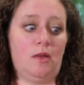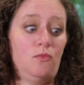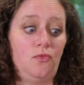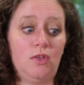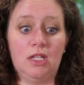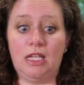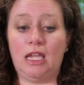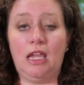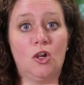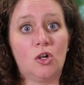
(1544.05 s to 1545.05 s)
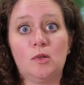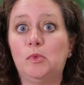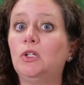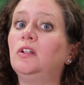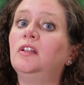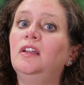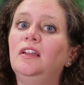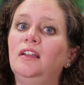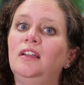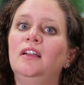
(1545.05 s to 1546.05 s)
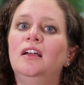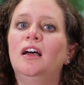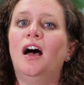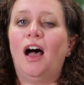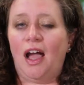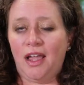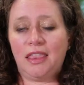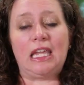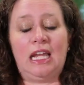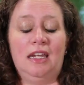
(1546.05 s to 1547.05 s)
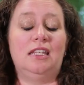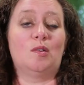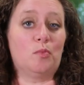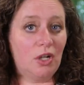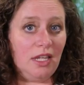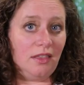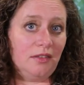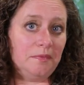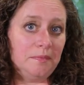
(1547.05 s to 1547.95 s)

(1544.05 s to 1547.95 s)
I'm feeling irritable, I think I need to breathe.